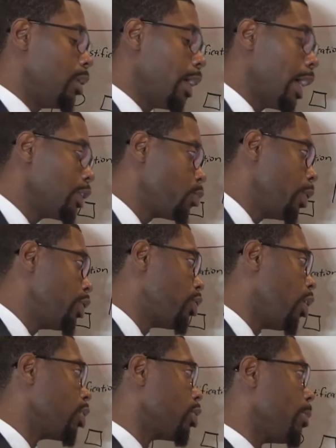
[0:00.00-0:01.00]
as we
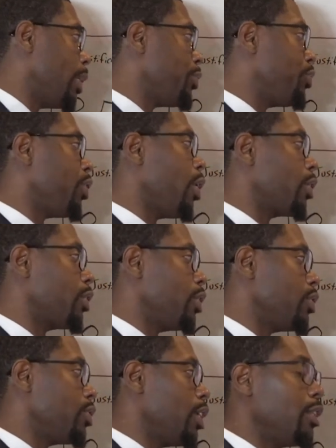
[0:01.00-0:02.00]
talked about
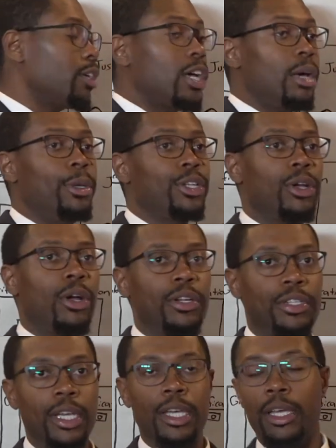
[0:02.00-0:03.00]
darkness and the coming
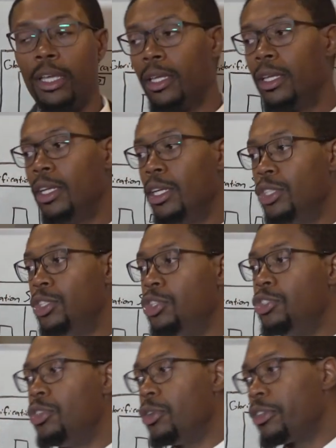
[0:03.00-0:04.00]
dark day,
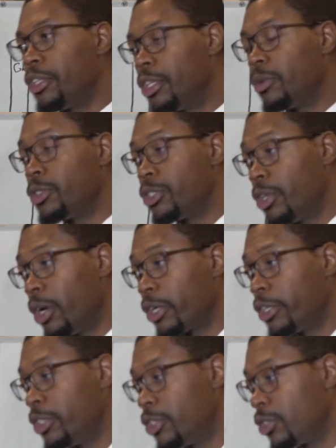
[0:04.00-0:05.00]
did you know that there was
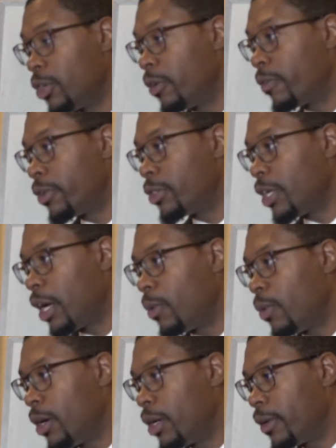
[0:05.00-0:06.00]
darkness over in
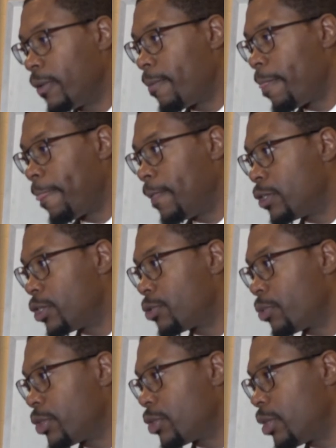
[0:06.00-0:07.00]
Taiwan just
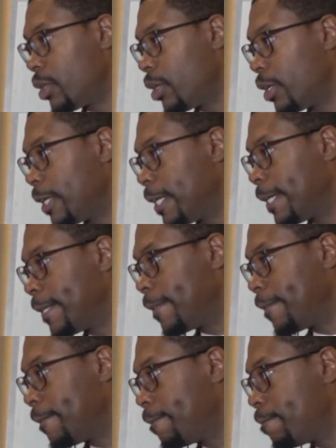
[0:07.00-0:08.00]
recently?
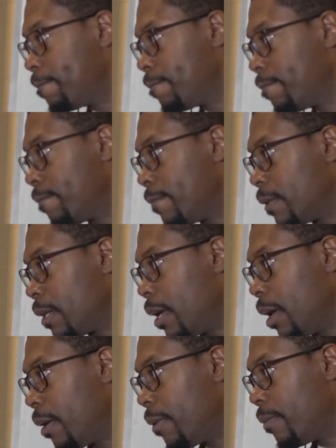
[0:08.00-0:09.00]
Yeah.